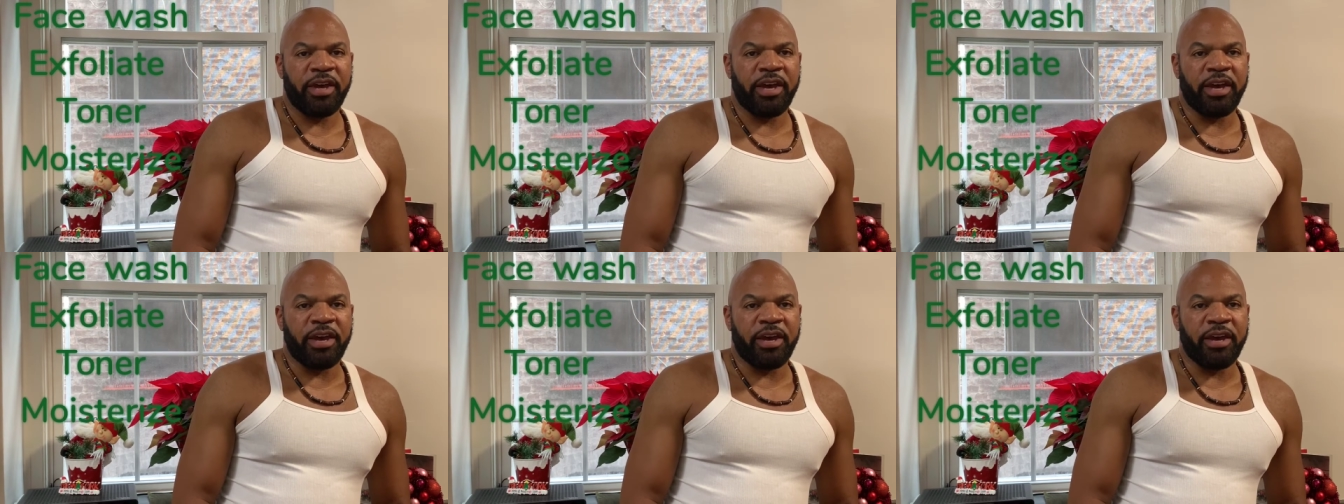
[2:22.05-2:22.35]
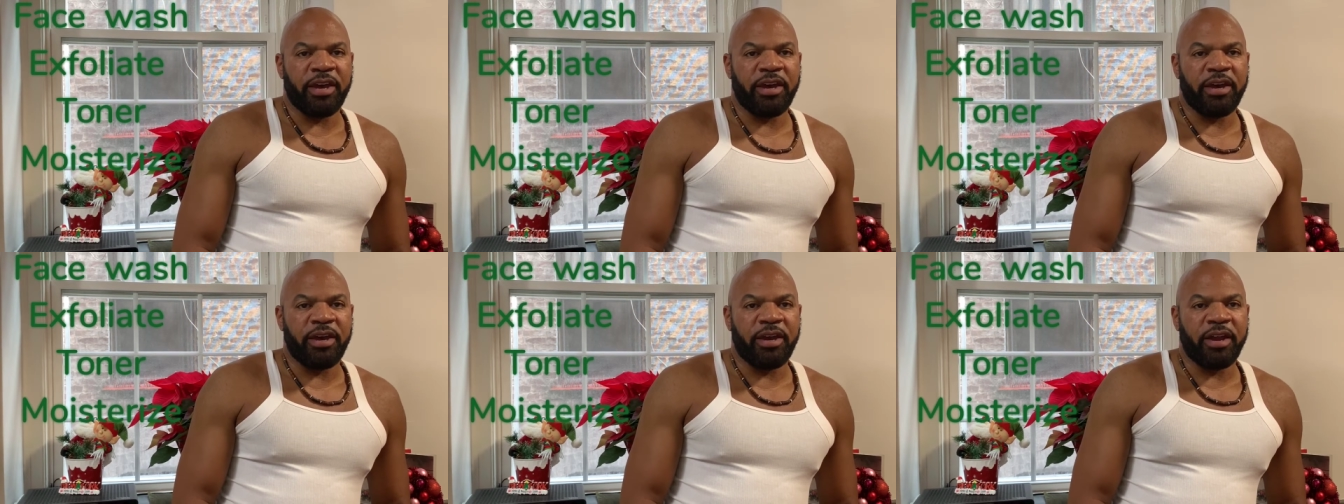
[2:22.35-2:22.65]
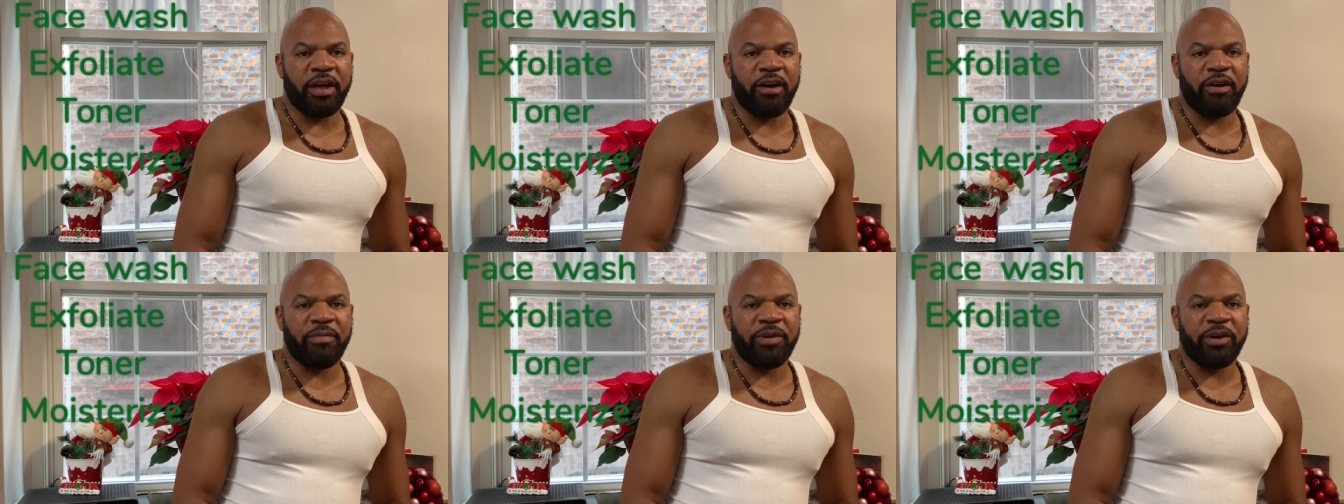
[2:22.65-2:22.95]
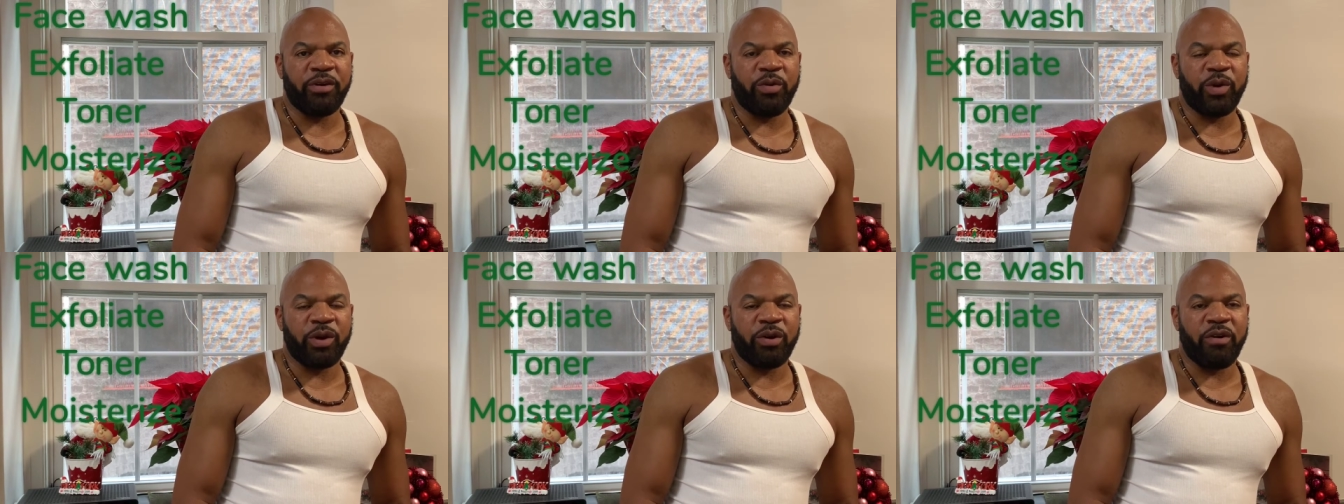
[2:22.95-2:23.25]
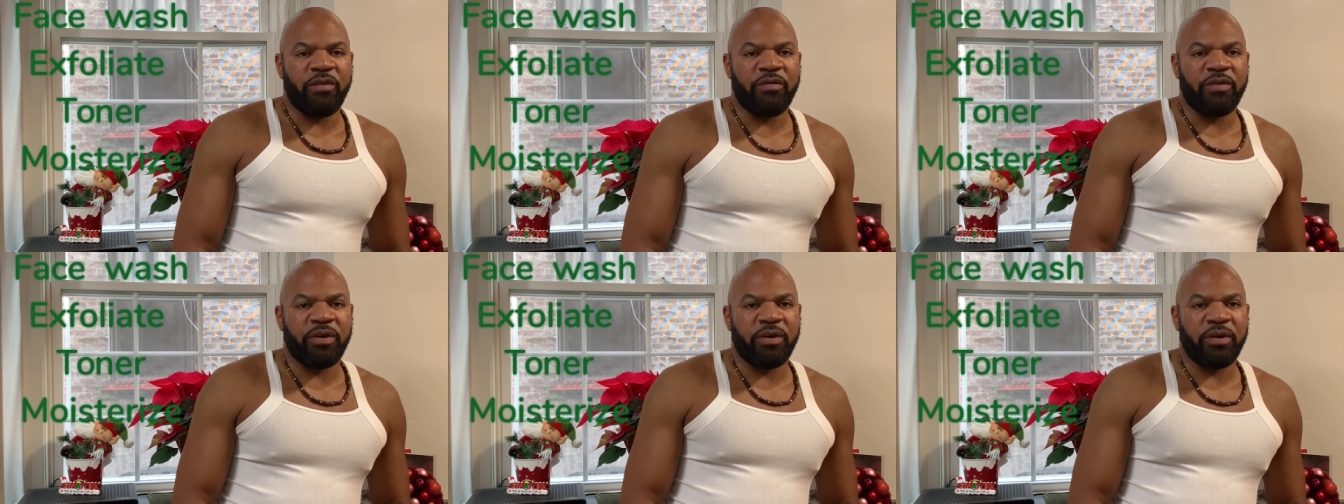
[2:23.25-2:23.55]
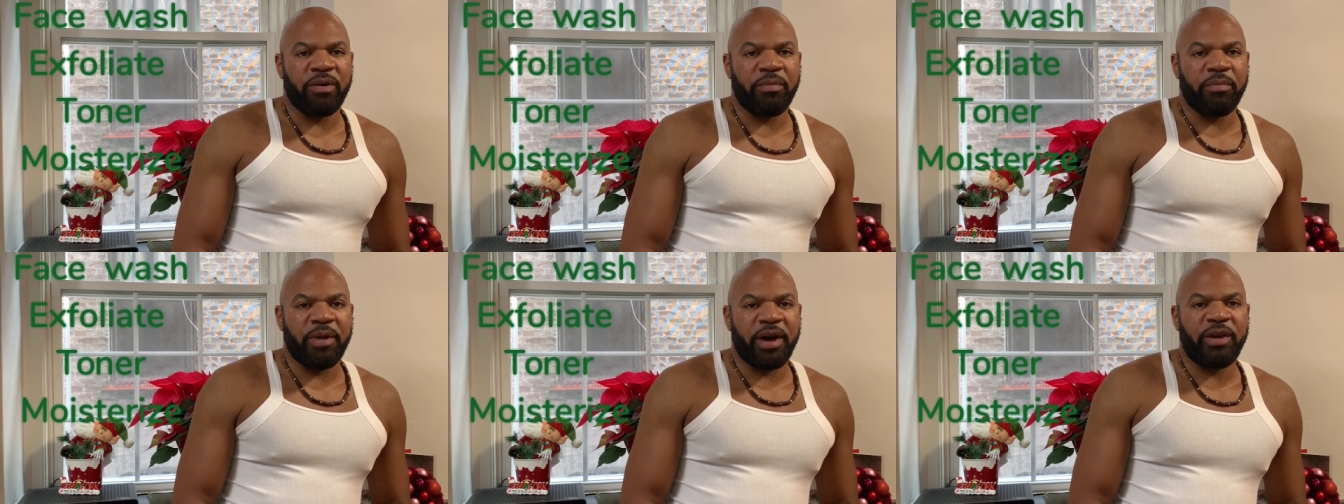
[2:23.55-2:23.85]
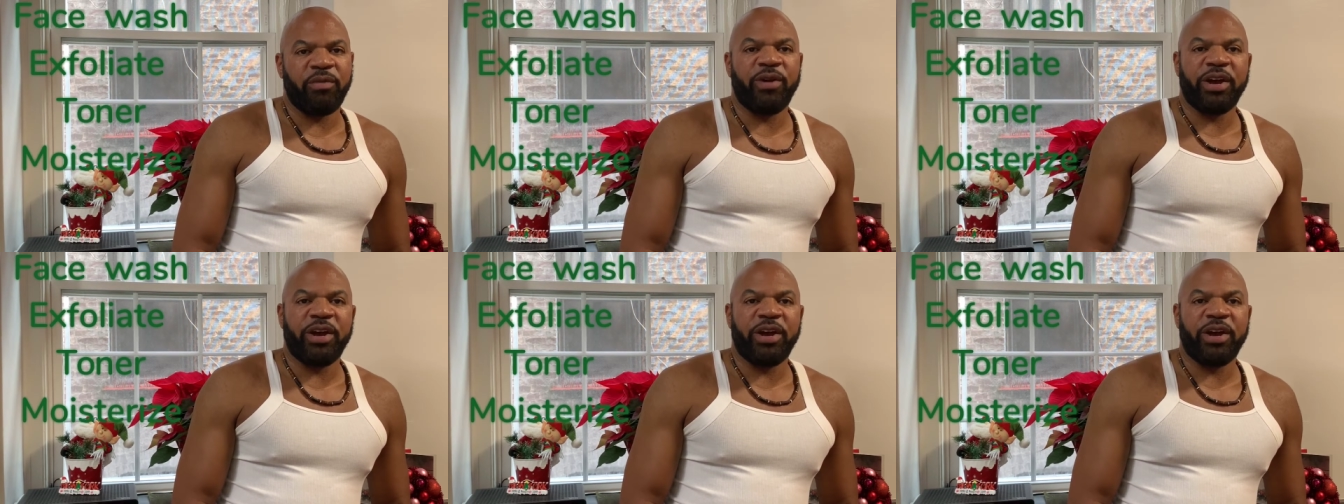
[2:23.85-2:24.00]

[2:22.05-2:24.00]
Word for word: And I'll be going over my